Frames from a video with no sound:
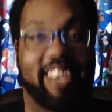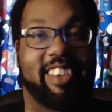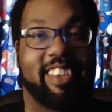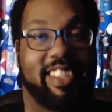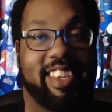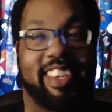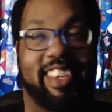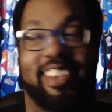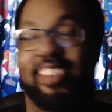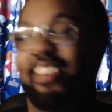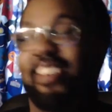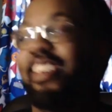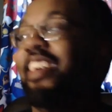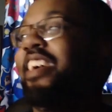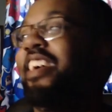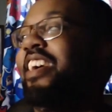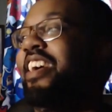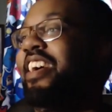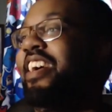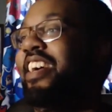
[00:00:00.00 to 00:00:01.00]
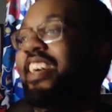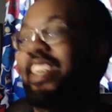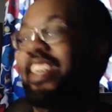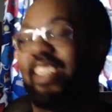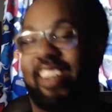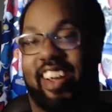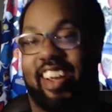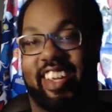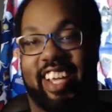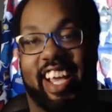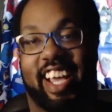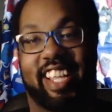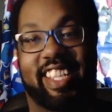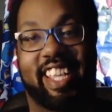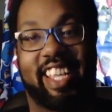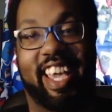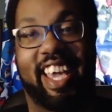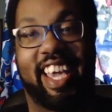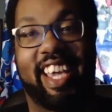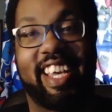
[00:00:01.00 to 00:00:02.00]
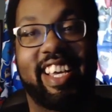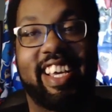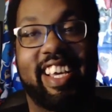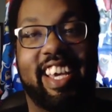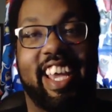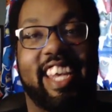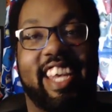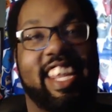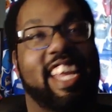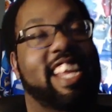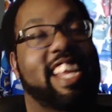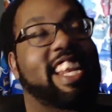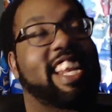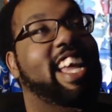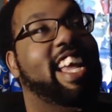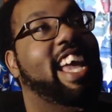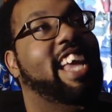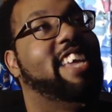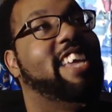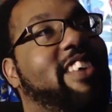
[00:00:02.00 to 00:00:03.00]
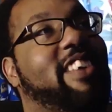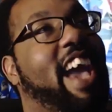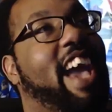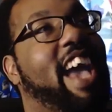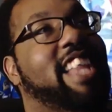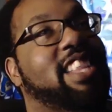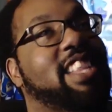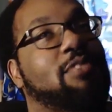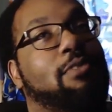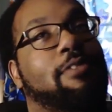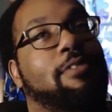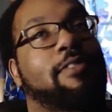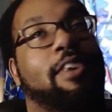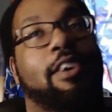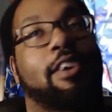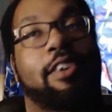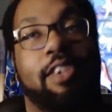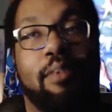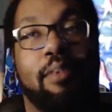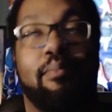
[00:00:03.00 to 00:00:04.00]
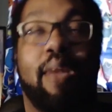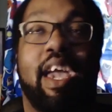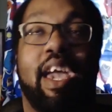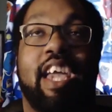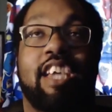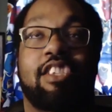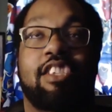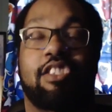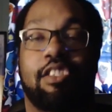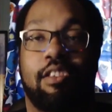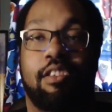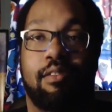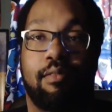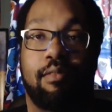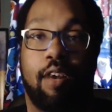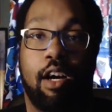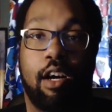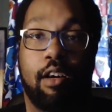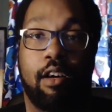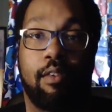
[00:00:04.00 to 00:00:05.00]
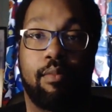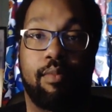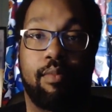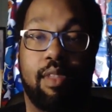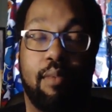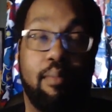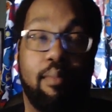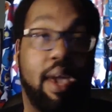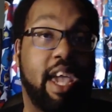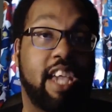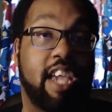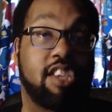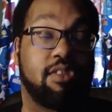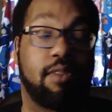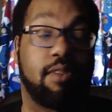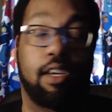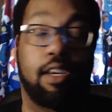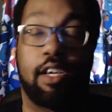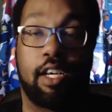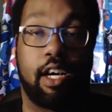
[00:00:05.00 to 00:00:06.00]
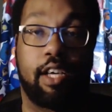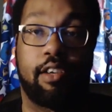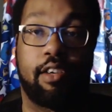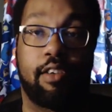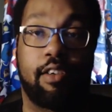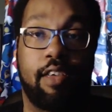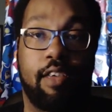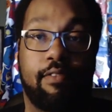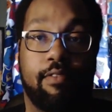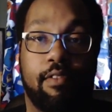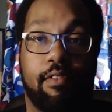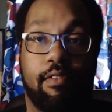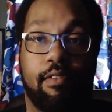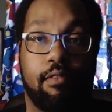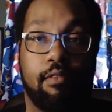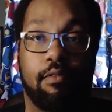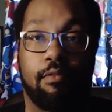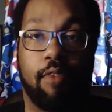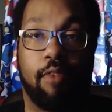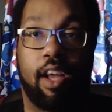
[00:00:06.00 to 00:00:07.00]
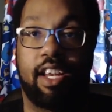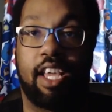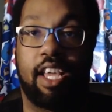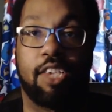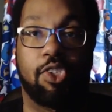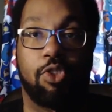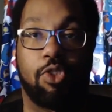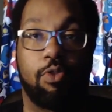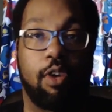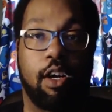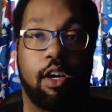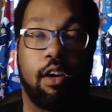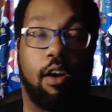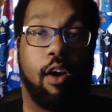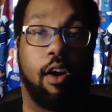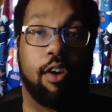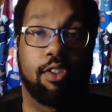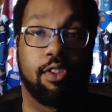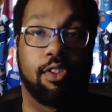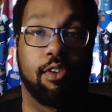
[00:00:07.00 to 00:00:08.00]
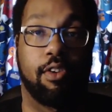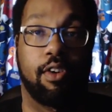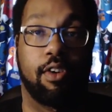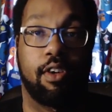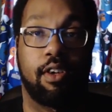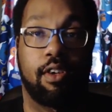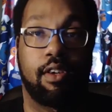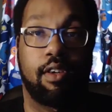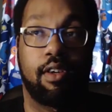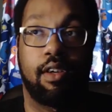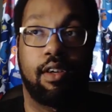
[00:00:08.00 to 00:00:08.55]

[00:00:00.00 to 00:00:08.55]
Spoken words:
Gil Thunder. All right, you got that, and then you had to reveal the mage underneath, right next to Arthur.